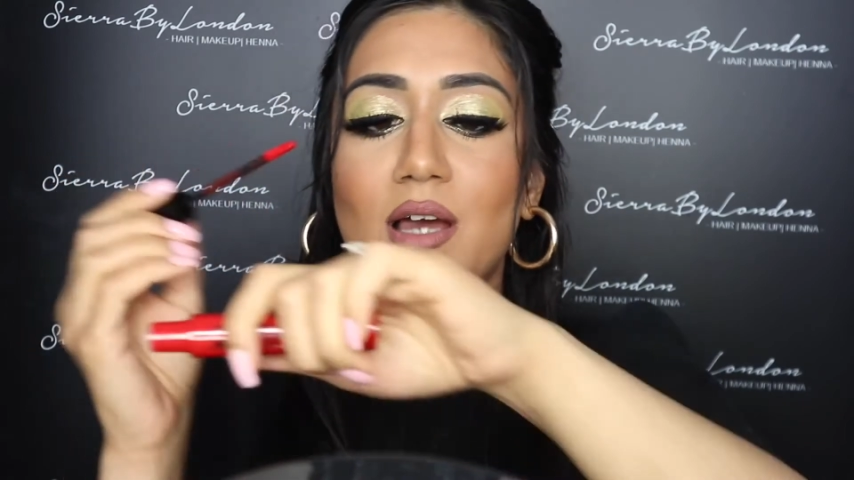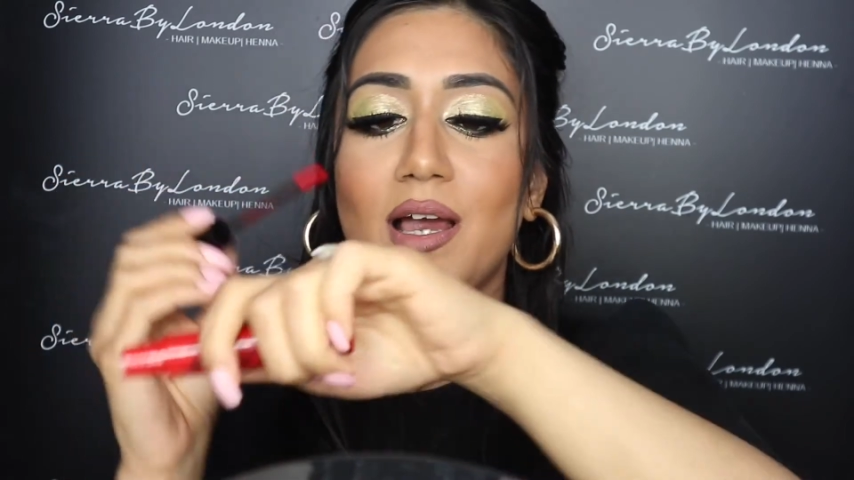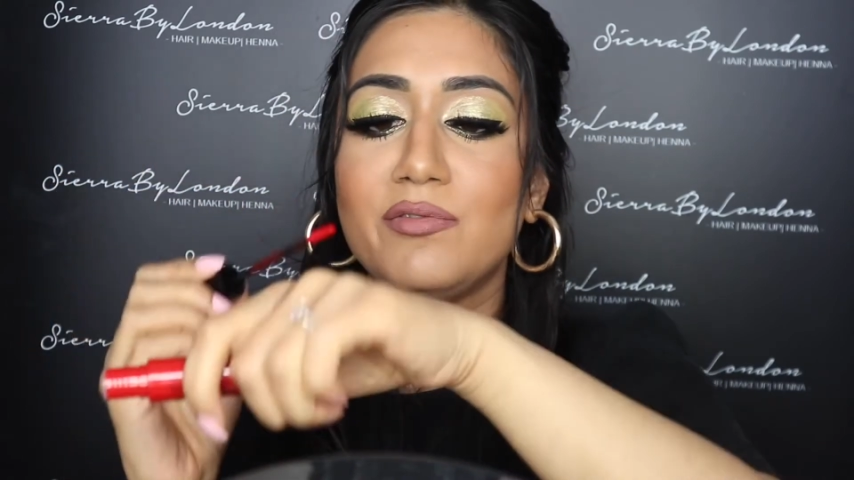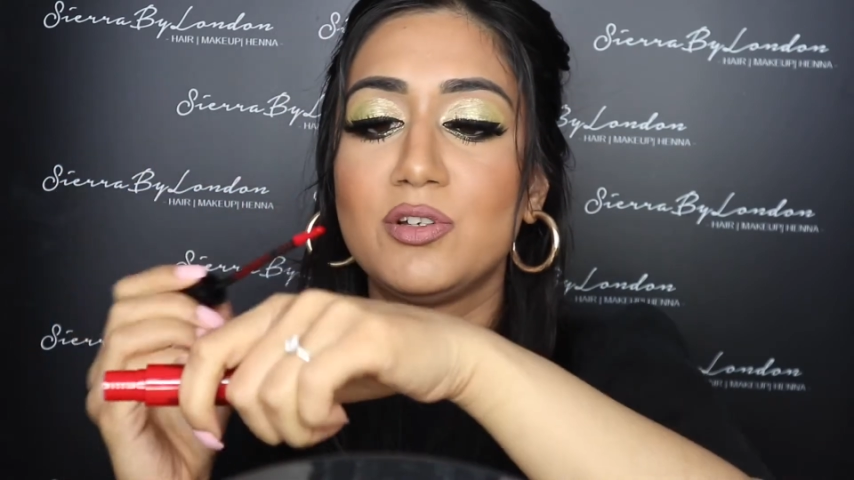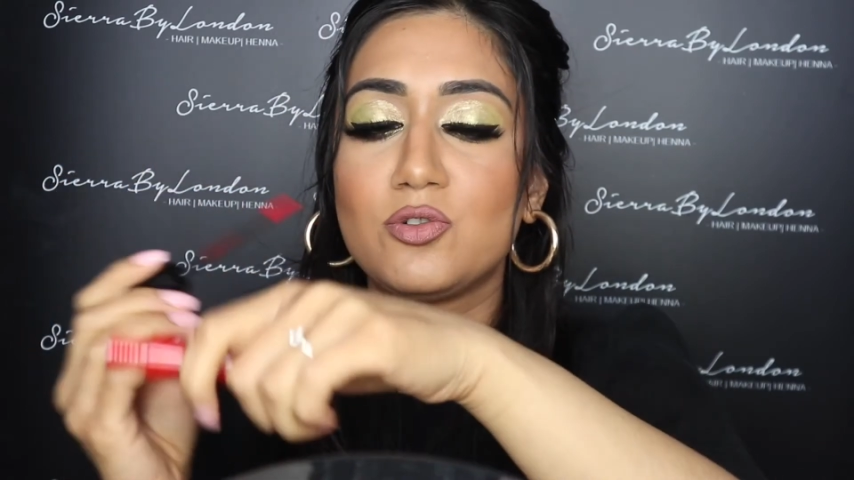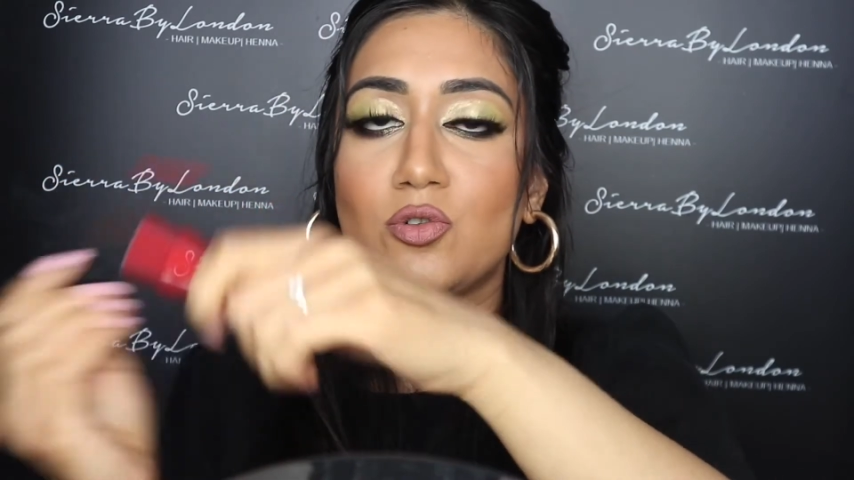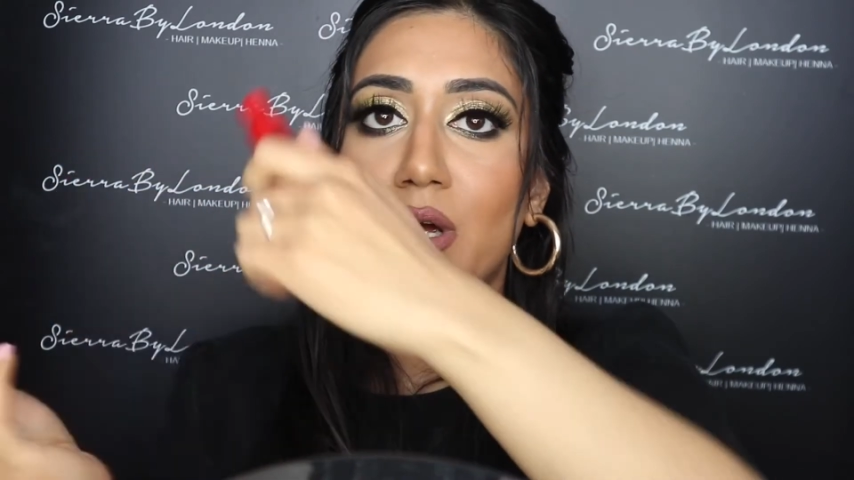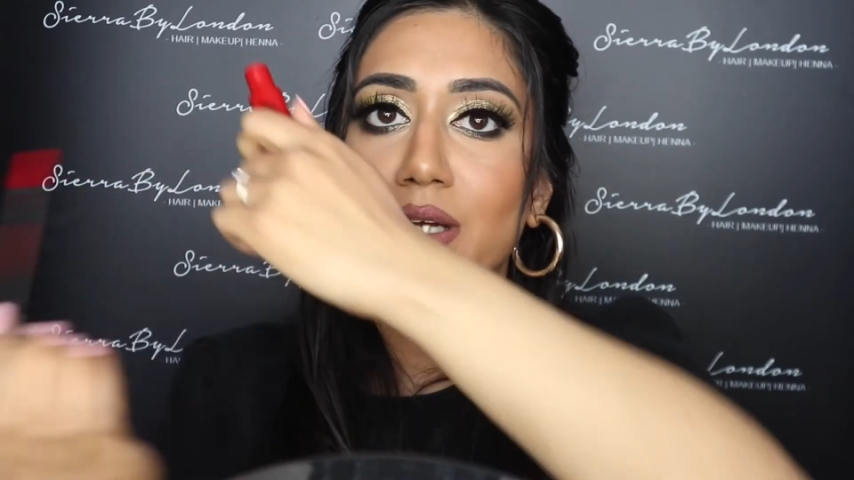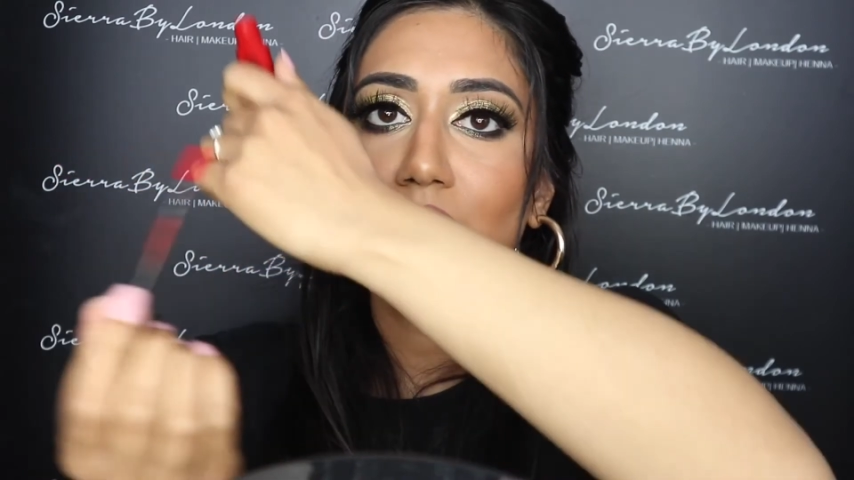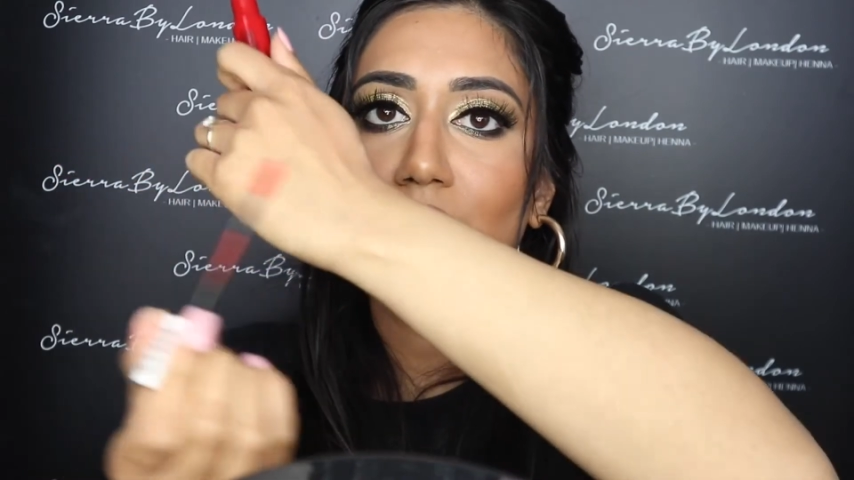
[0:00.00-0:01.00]
I haven't
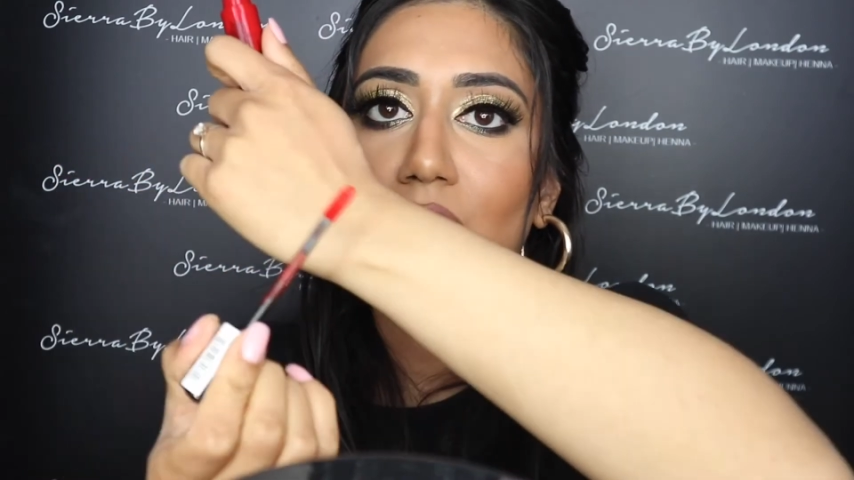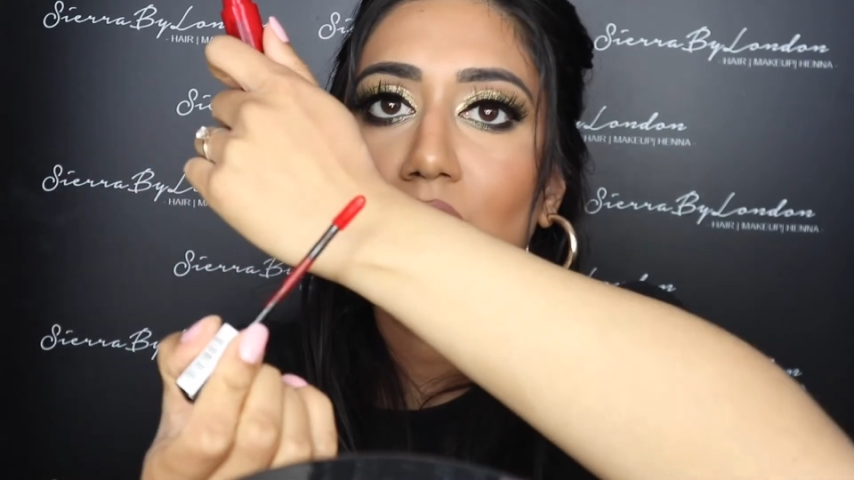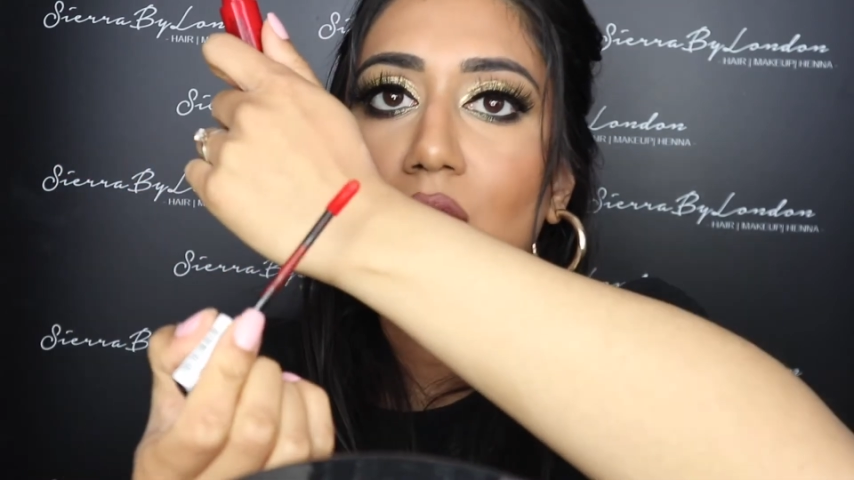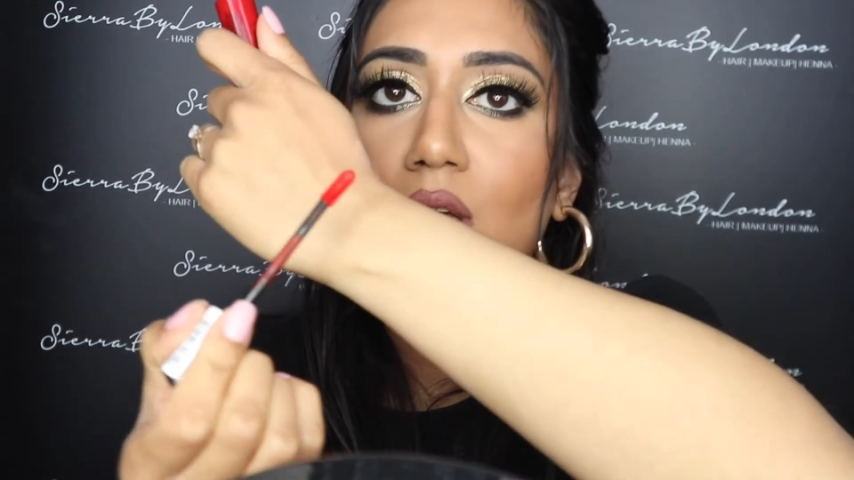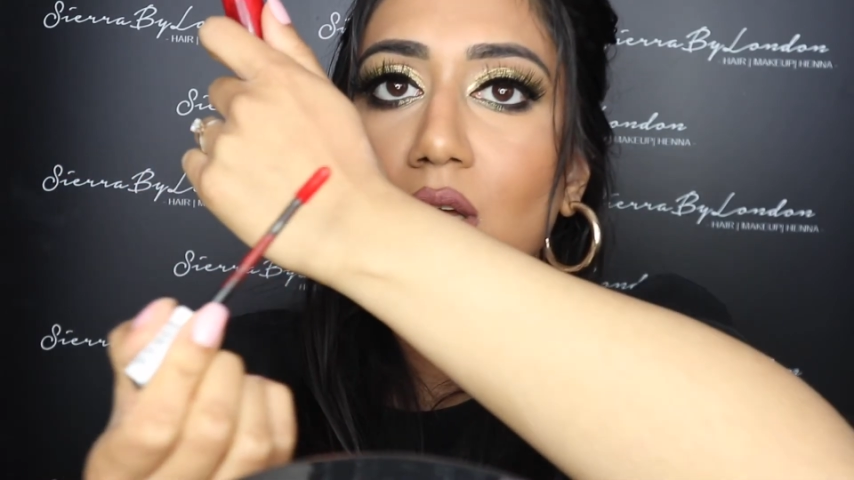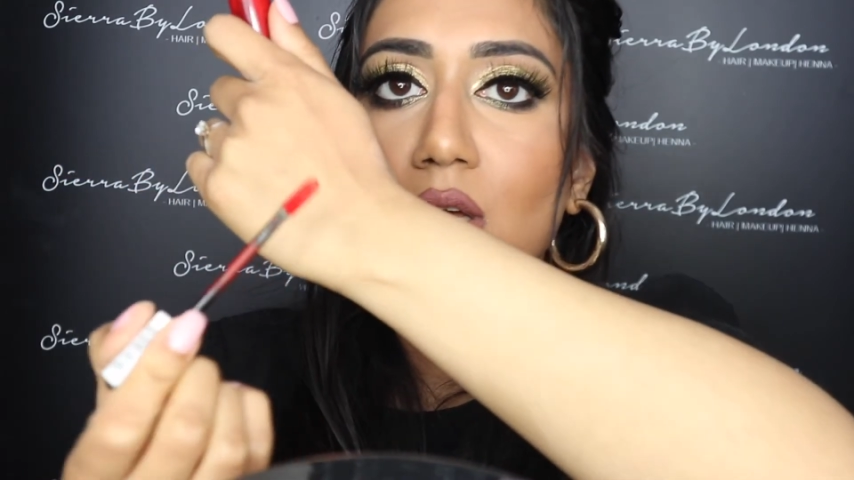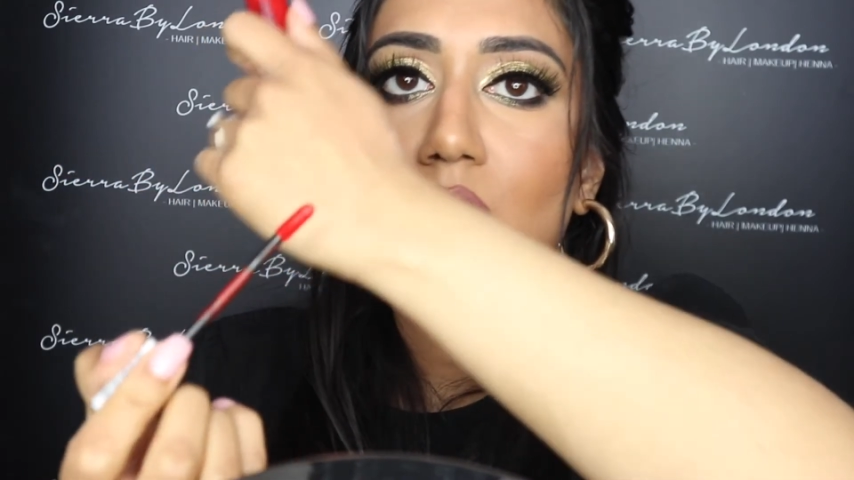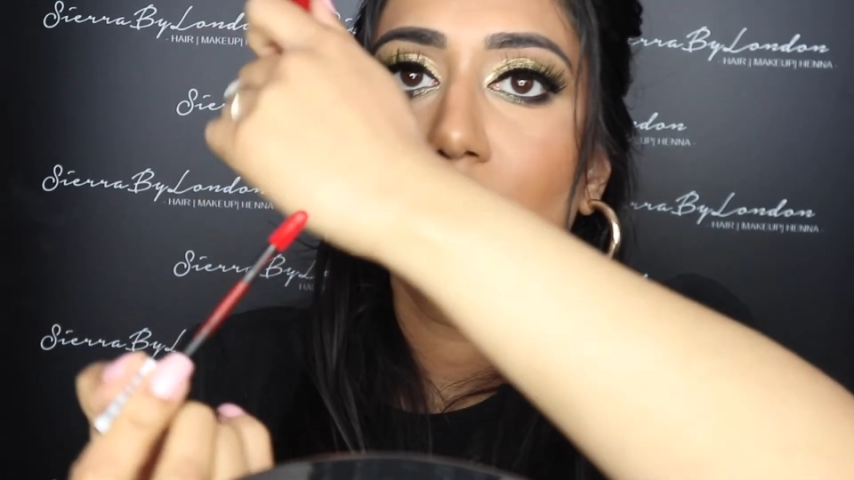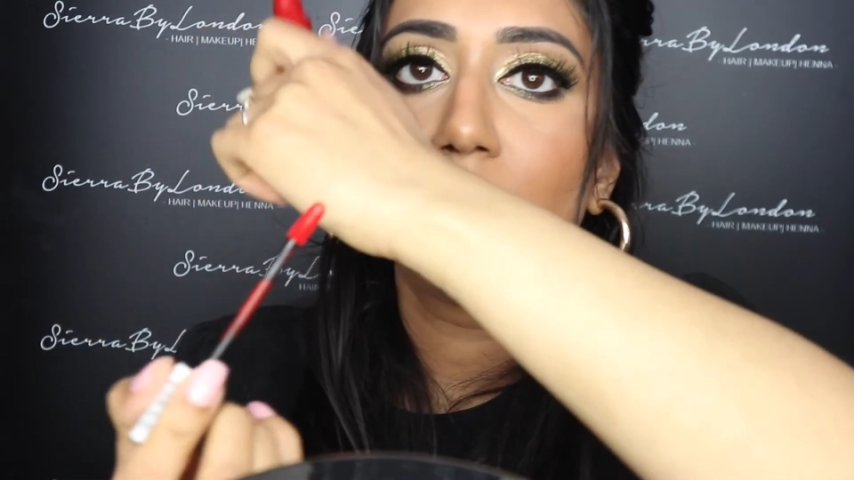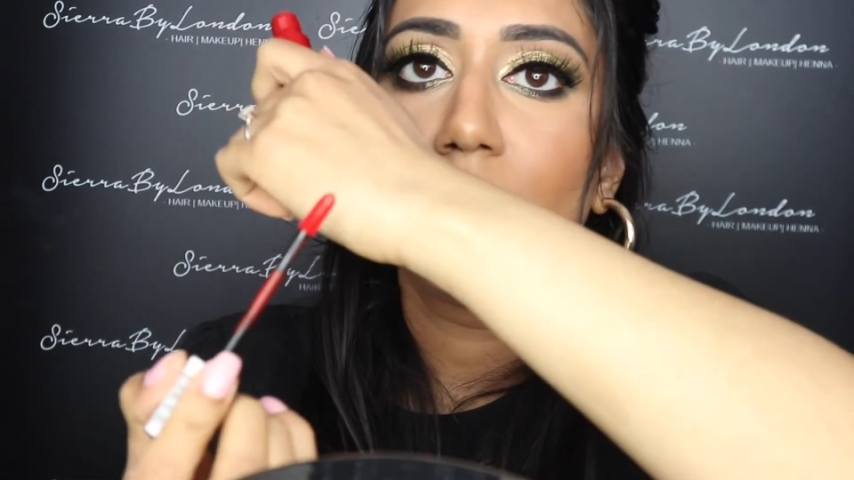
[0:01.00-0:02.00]
tried it,
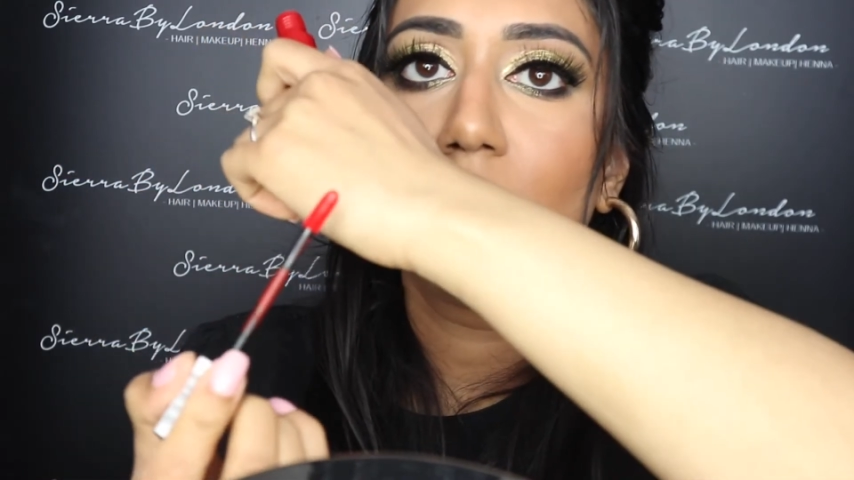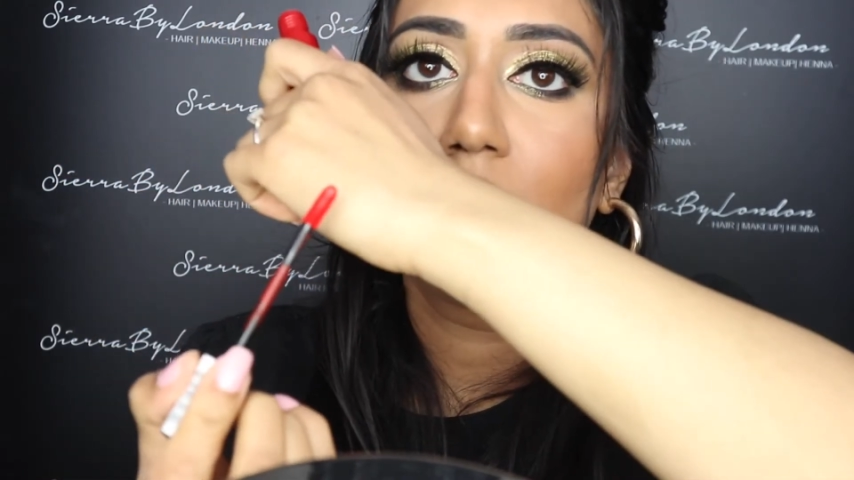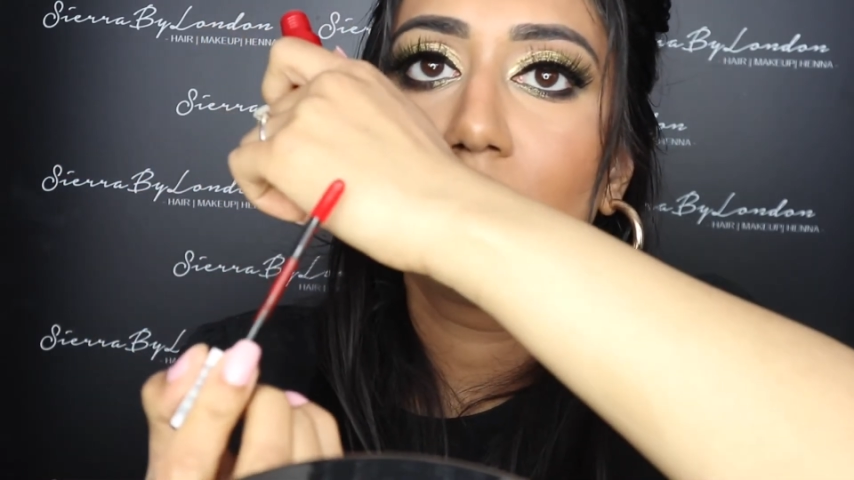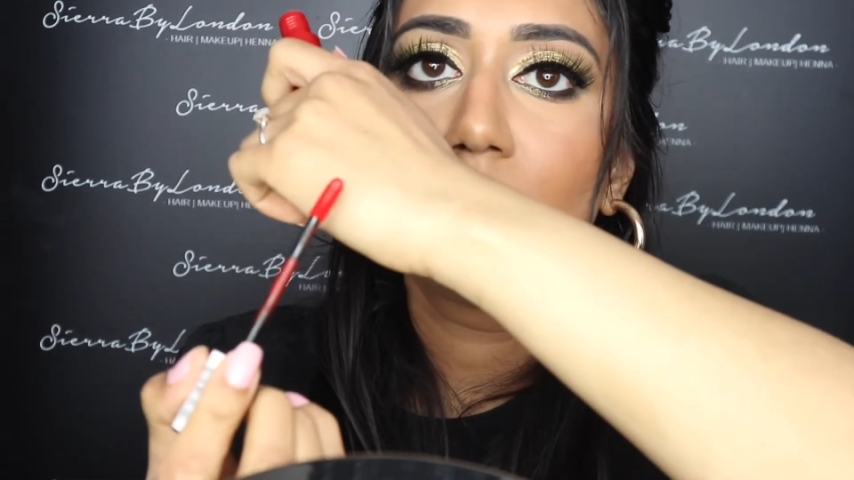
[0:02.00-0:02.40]
but